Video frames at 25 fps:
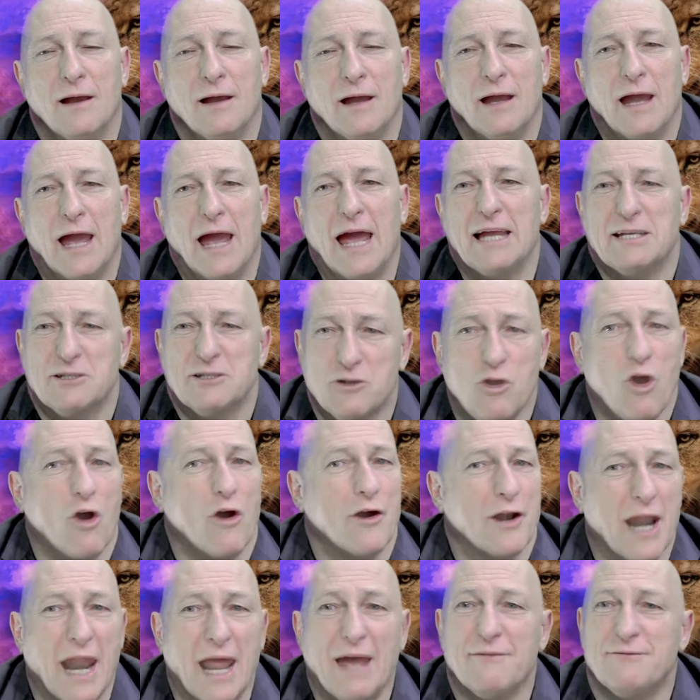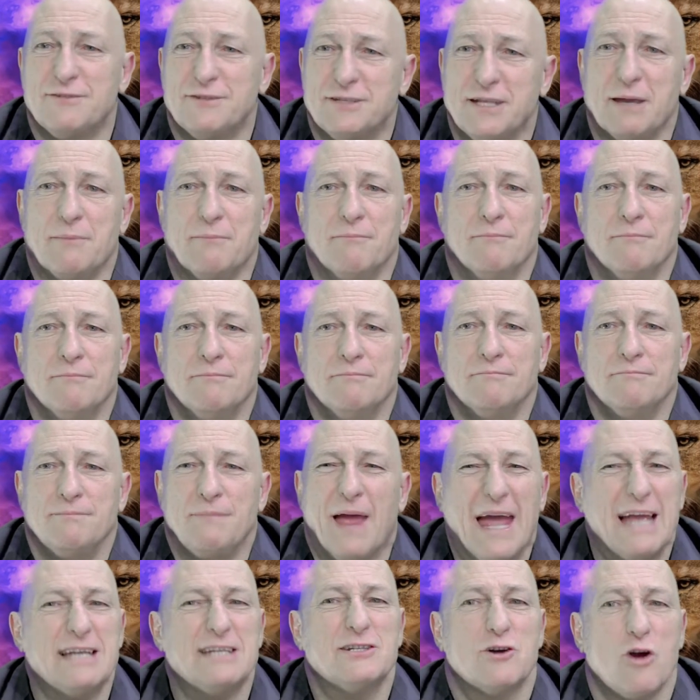as God loves them,
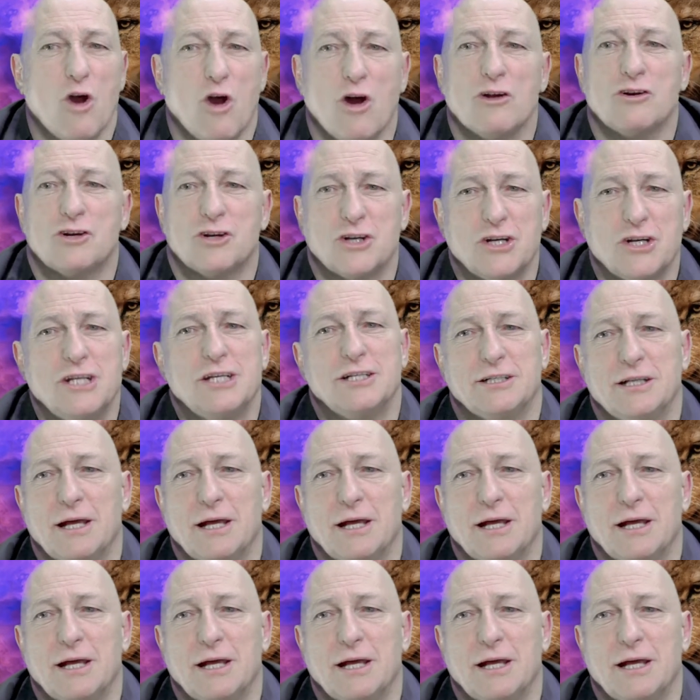as God treats